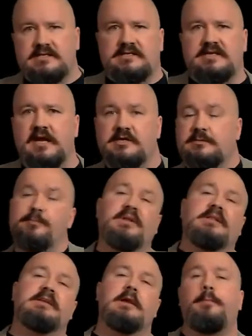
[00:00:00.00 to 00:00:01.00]
section,
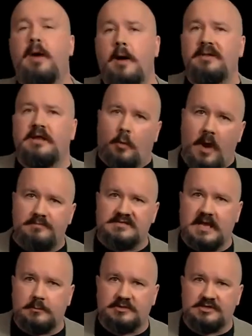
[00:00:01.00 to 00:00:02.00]
building a public
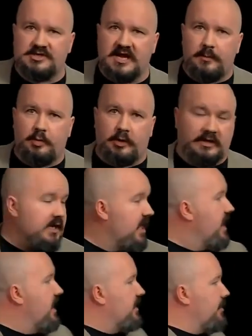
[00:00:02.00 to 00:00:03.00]
website with SharePoint.
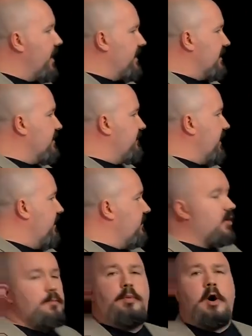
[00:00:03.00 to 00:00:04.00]
You might live in the
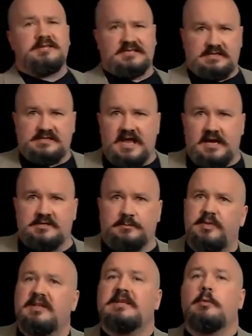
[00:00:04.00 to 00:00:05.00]
Composites section,
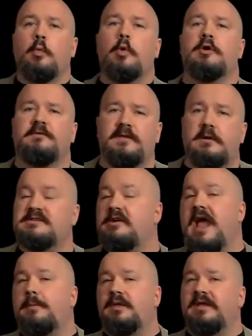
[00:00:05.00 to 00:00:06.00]
building workflows or
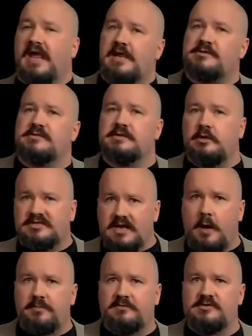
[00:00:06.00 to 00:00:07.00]
applications on
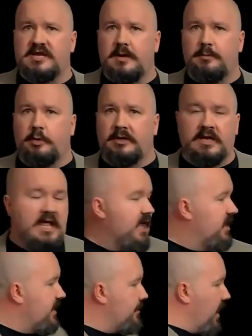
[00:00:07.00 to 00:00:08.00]
top of SharePoint.
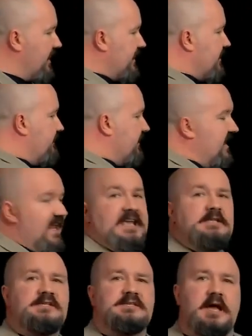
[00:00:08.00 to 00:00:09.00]
You might live in
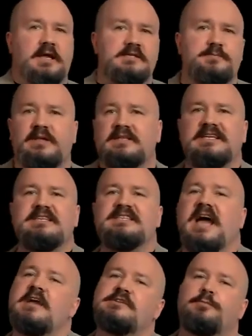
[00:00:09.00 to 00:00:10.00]
Insights, building
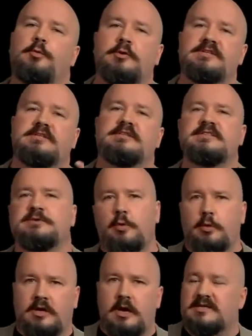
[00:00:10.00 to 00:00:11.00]
dashboards and
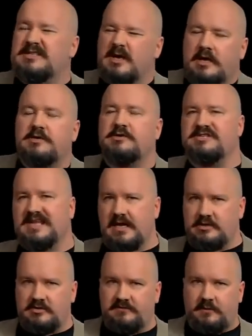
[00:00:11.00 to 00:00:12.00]
scorecards to understand
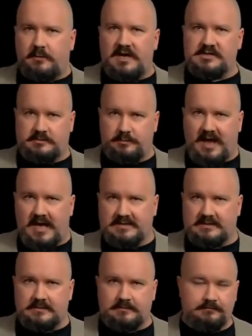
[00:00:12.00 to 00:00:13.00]
your information
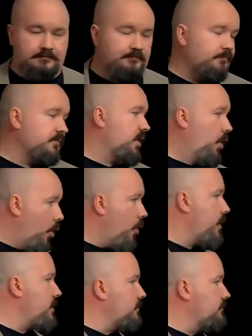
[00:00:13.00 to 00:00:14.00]
better. Or